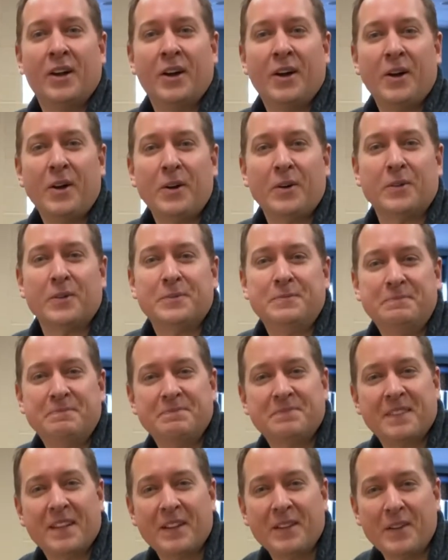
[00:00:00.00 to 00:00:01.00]
Oh,
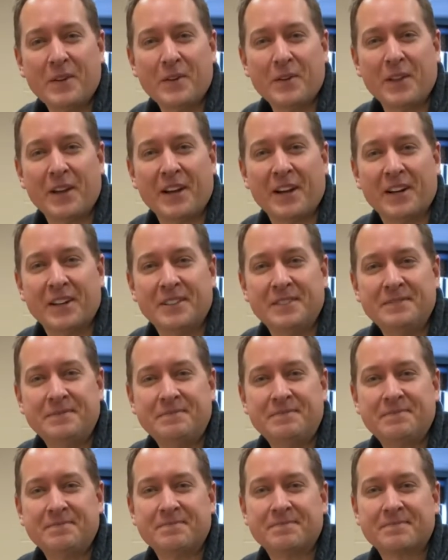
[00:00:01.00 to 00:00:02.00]
hello there.
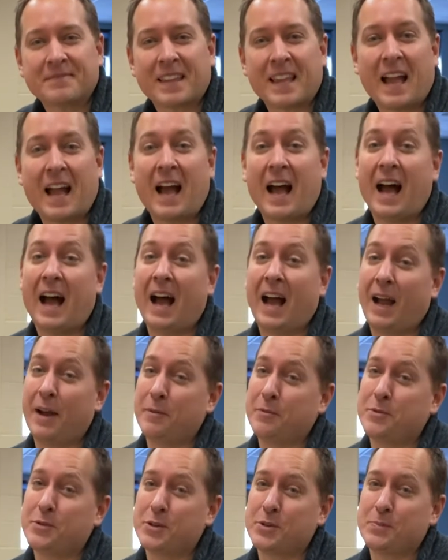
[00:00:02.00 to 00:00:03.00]

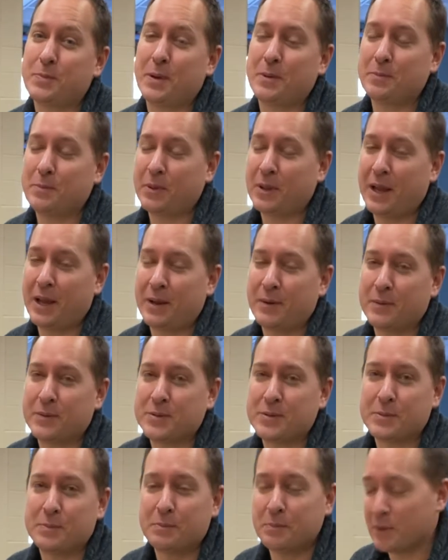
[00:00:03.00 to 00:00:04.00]
I've just been playing
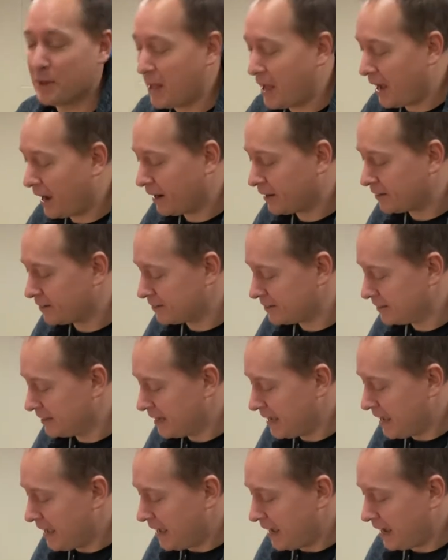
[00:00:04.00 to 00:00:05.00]
with some blocks,
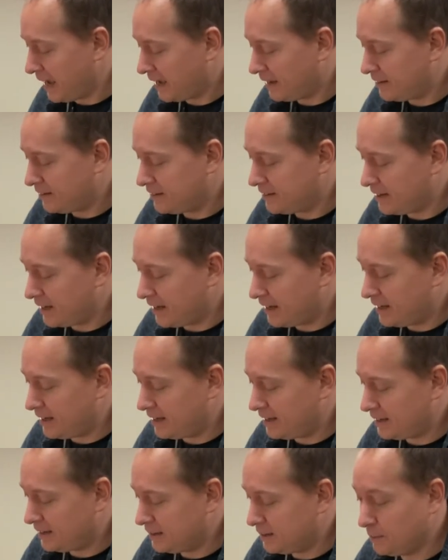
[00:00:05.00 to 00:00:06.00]
and
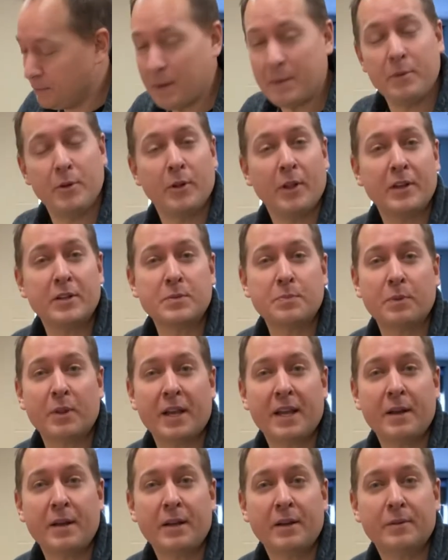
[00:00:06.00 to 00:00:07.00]
maybe you like to
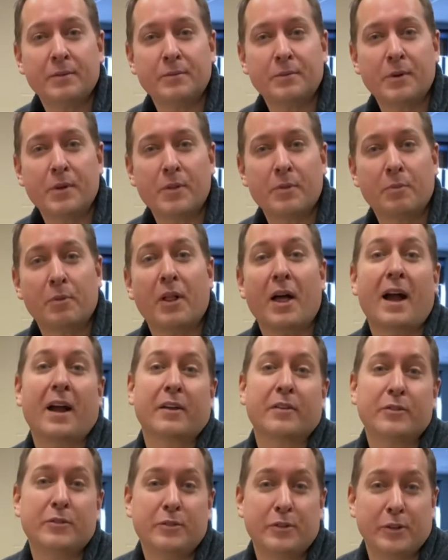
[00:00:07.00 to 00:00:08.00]
play with
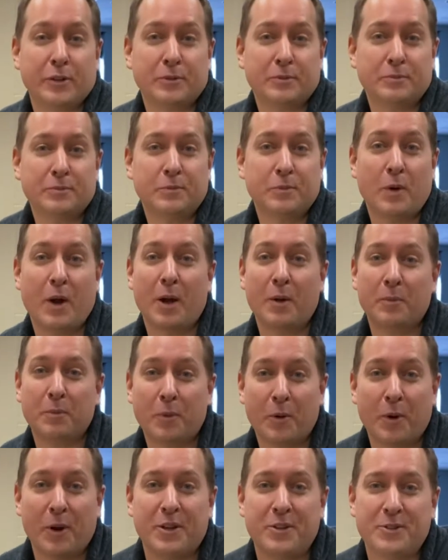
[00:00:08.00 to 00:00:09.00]
blocks too. Well,
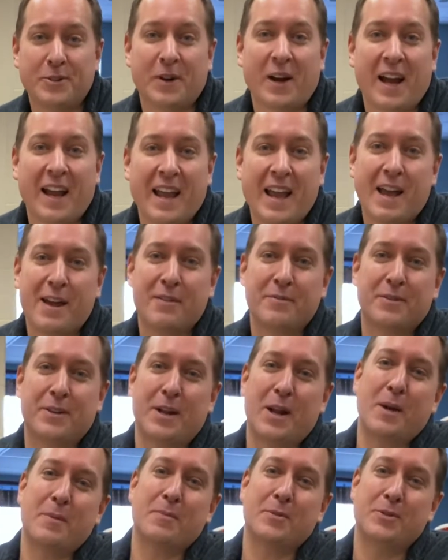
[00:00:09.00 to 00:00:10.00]
boy, do I have
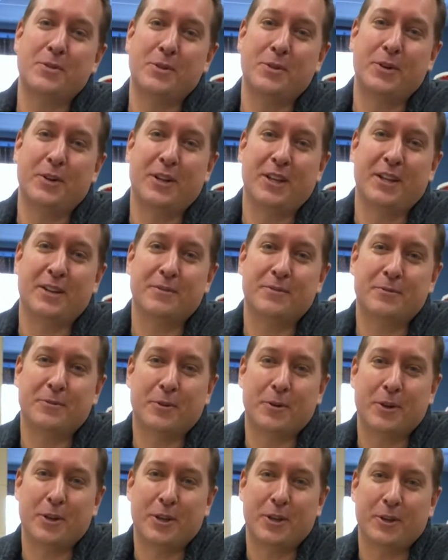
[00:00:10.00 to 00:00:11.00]
an opportunity
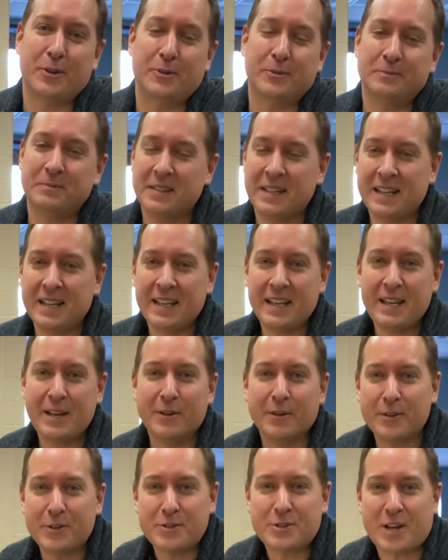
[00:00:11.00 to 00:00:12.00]
for you.
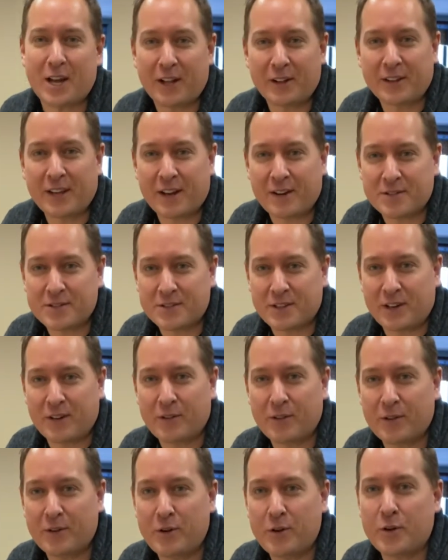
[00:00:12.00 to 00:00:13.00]
Here in the Child Care
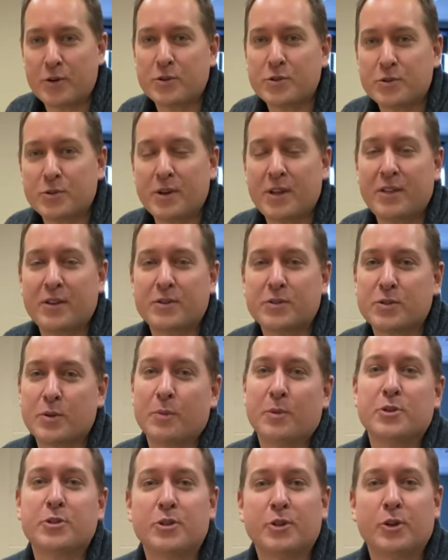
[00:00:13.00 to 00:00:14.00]
Center, the nursery, there's so
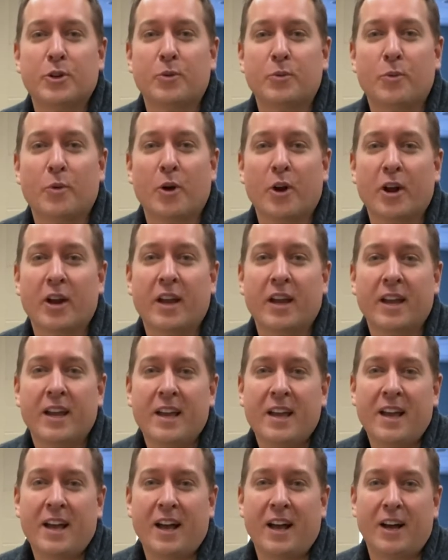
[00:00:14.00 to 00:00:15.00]
much good work
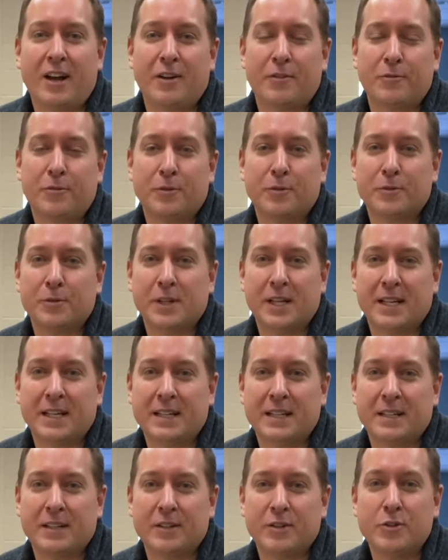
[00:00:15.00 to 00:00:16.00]
of
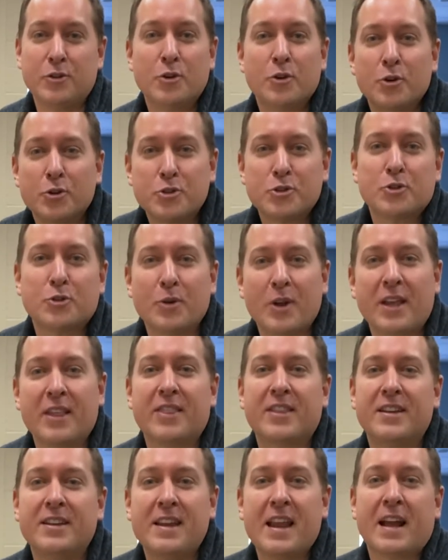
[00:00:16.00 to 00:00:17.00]

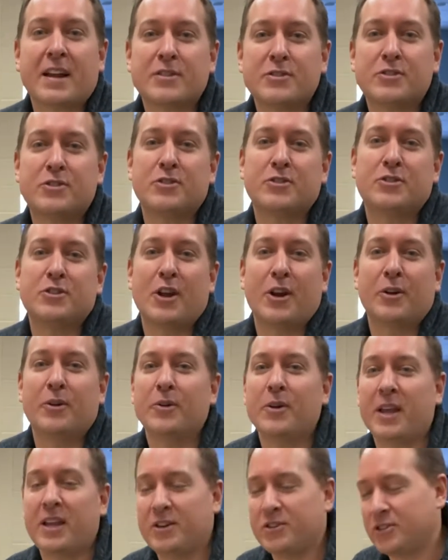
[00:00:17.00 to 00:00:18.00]
nurturing the next
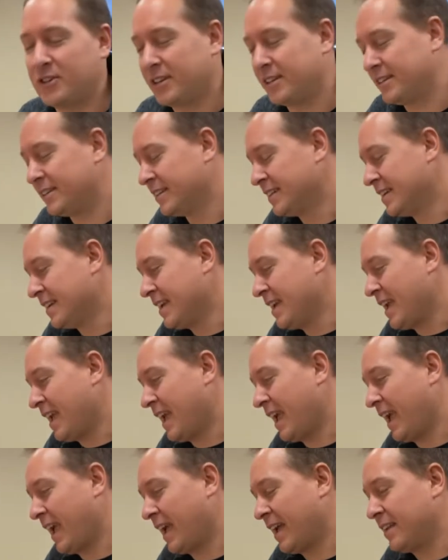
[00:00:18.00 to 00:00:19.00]
generation.
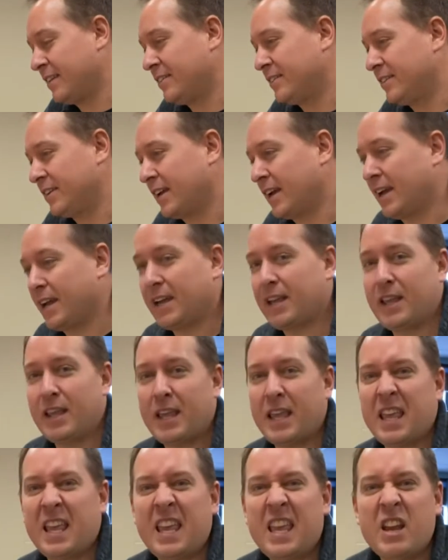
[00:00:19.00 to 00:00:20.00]
And
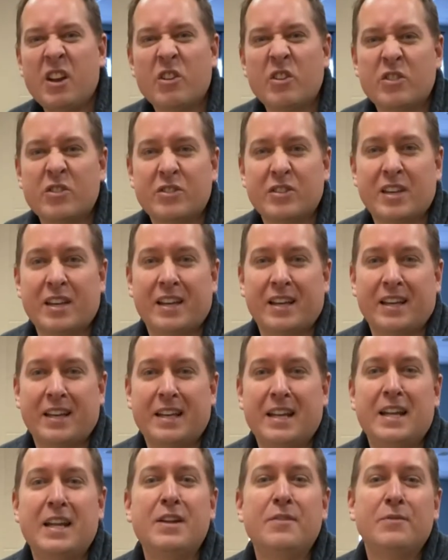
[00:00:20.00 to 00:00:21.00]
here's
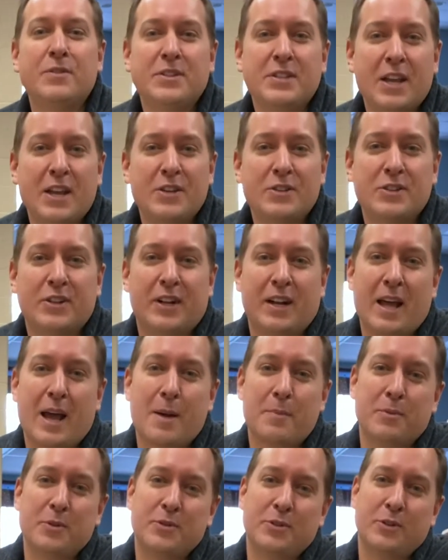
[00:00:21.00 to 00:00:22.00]
an invitation, an
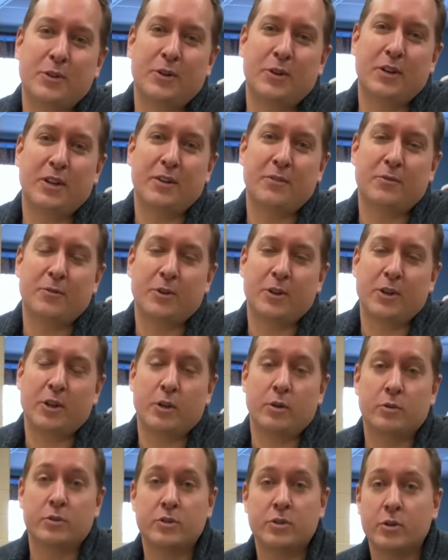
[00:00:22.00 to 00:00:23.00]
opportunity for
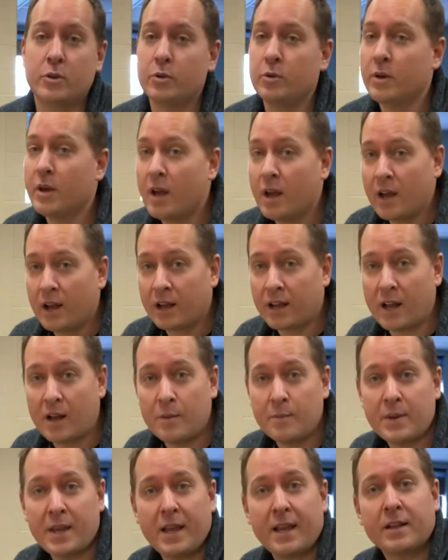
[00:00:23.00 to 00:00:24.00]
you to
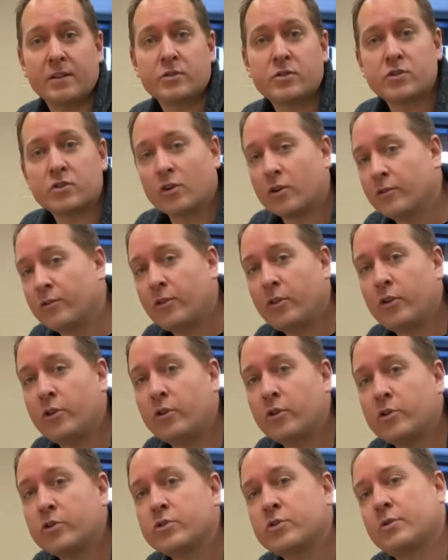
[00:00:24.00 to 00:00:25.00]
come and serve in the
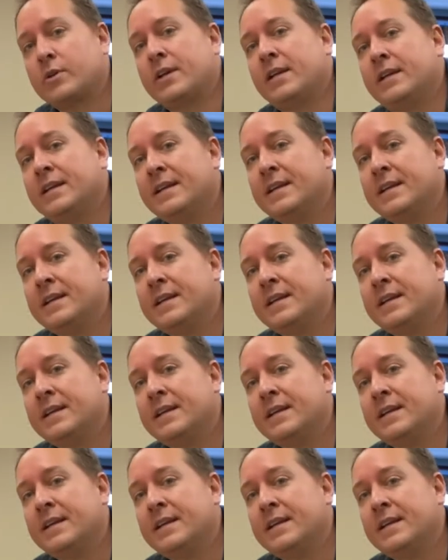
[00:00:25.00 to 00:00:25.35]
nursery.